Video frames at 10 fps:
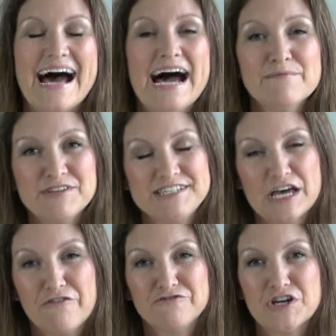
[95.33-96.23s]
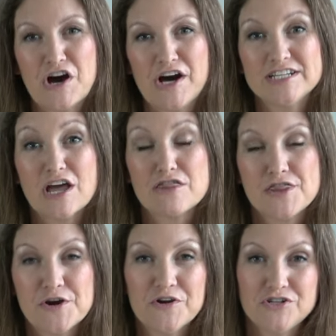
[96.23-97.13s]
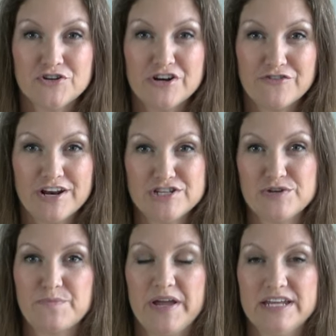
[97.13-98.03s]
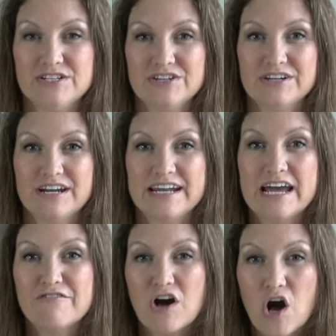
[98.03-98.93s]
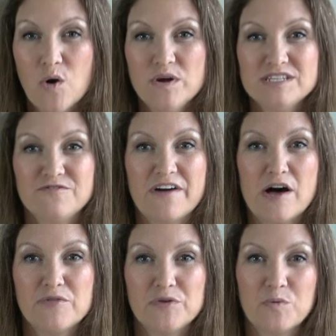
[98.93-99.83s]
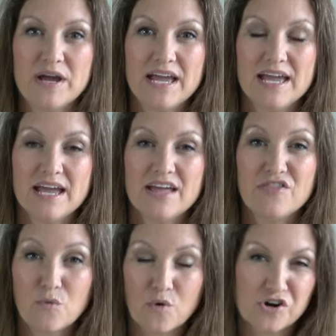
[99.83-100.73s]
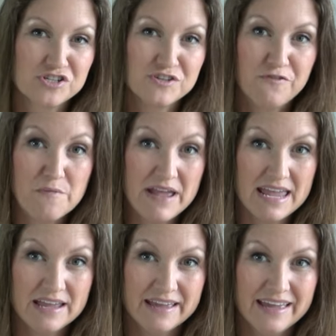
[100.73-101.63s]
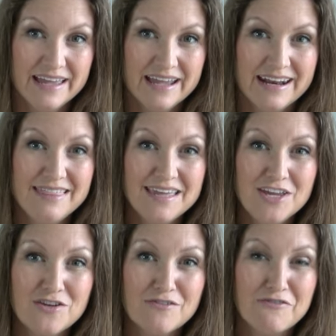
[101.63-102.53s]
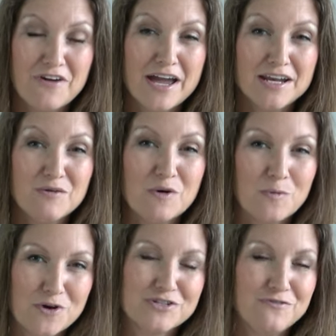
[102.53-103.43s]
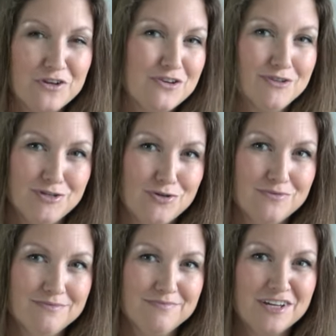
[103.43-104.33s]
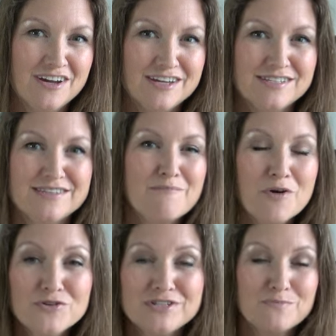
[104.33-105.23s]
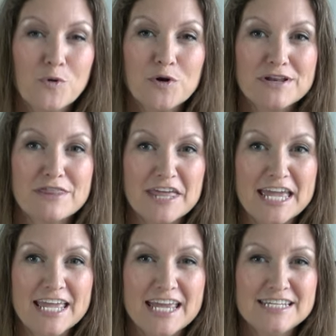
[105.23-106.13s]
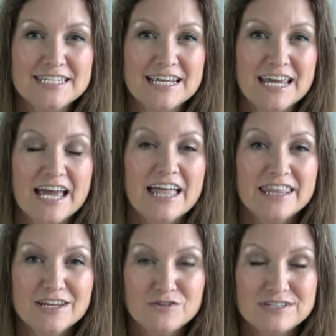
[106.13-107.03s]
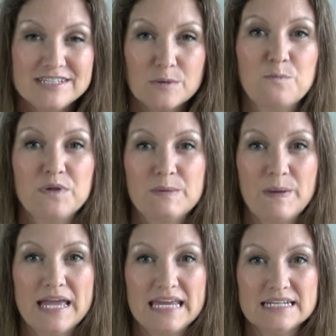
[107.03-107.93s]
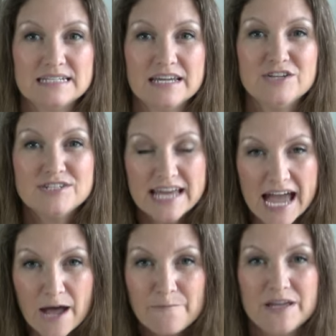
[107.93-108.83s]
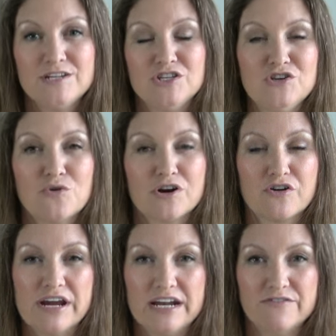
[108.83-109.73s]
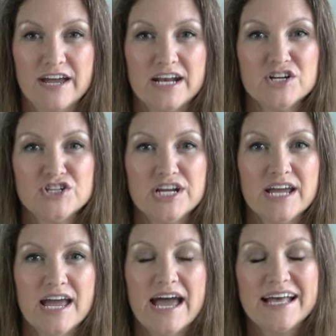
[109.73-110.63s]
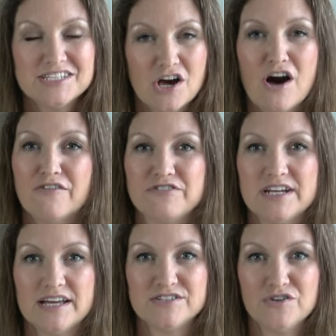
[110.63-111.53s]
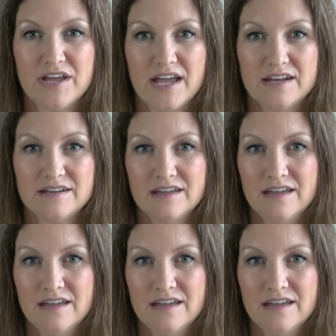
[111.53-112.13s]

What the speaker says: I'm a self-taught third-generation painter, and I've always found the way that works for me. And I think you can find what works for you too, because the most important thing is that you simply paint and you tap into your creative energy as often as you can.